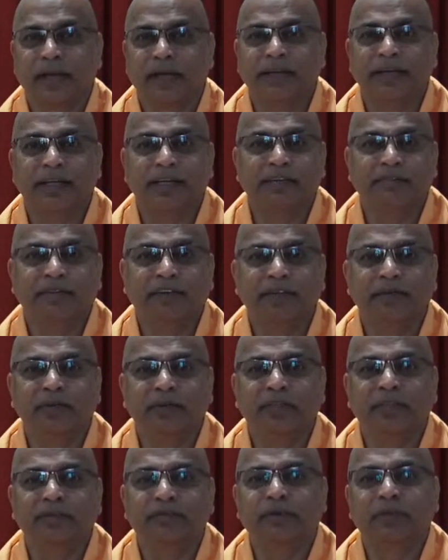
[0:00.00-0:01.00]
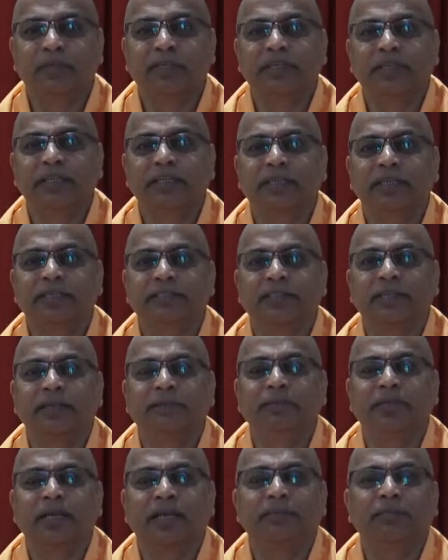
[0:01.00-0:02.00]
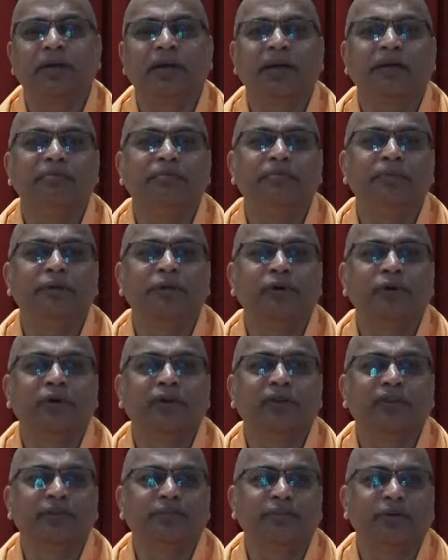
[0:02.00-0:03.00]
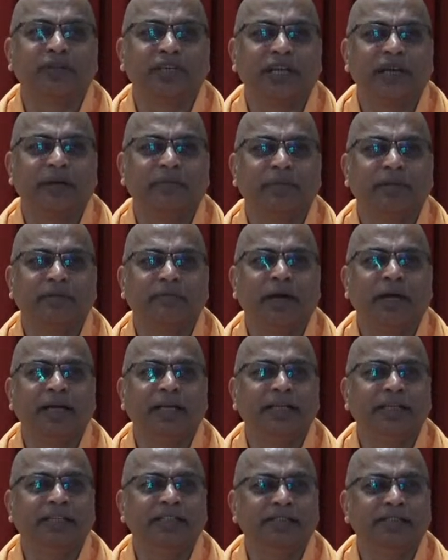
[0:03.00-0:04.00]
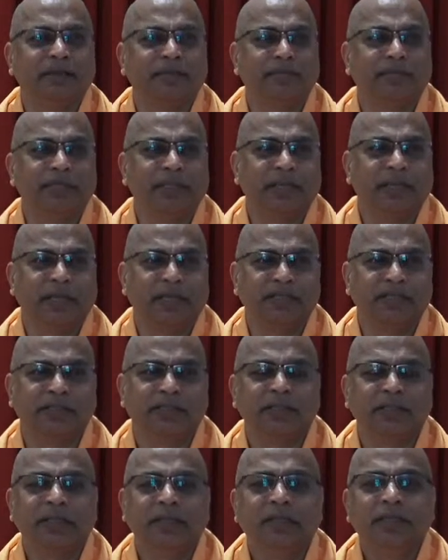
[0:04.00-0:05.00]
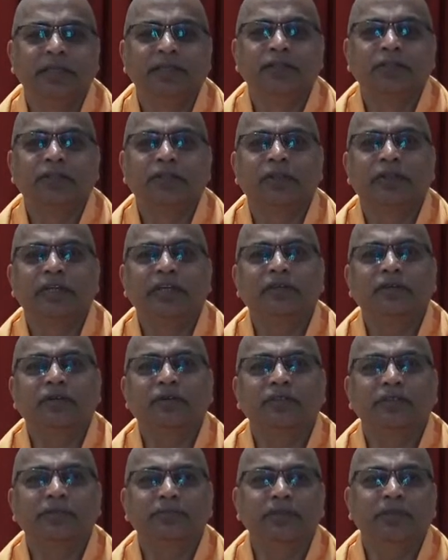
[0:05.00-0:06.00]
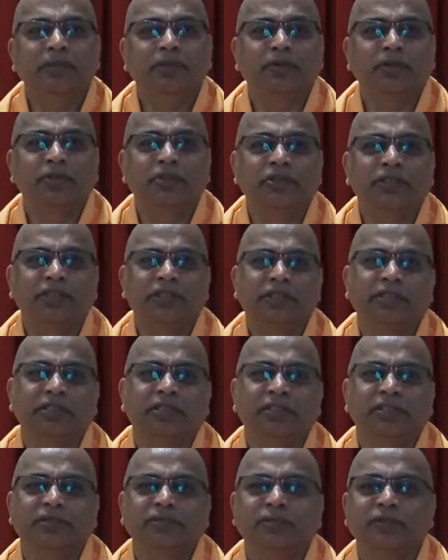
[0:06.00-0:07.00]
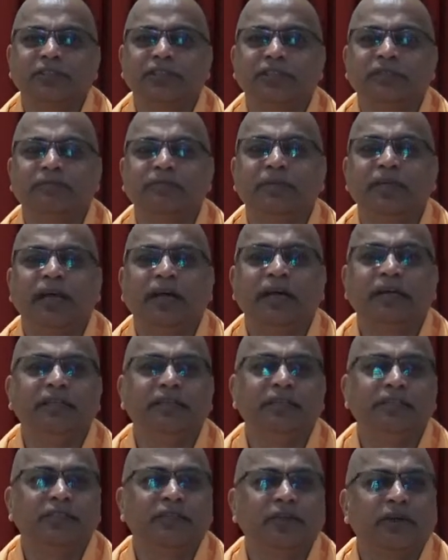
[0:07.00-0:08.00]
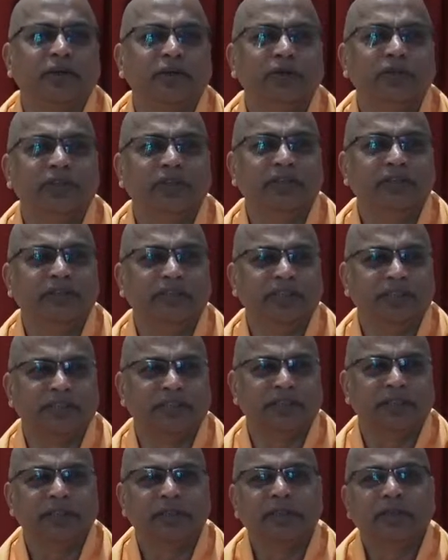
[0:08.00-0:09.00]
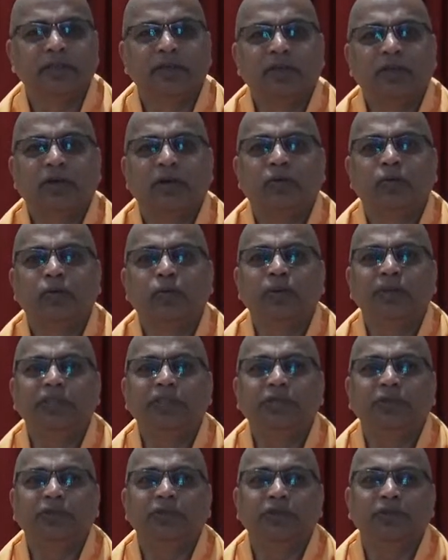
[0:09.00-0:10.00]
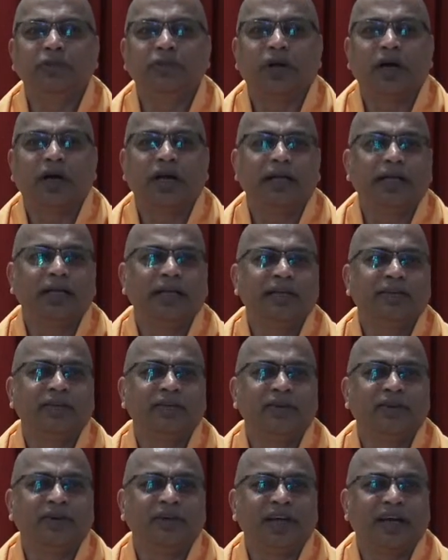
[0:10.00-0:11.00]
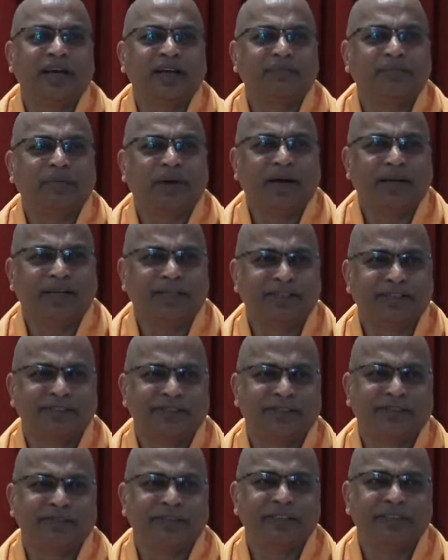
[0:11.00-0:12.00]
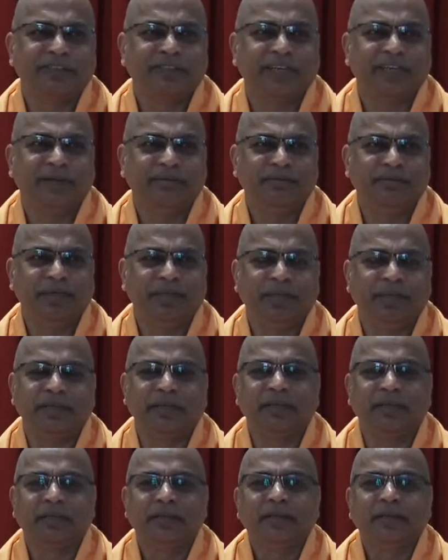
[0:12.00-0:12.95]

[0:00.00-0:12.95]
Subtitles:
identified with the body, at the same time I am beyond the body, I am the mind in something else. So that cosmic consciousness which is behind this whole universe, of which you, I and all are parts of the same being,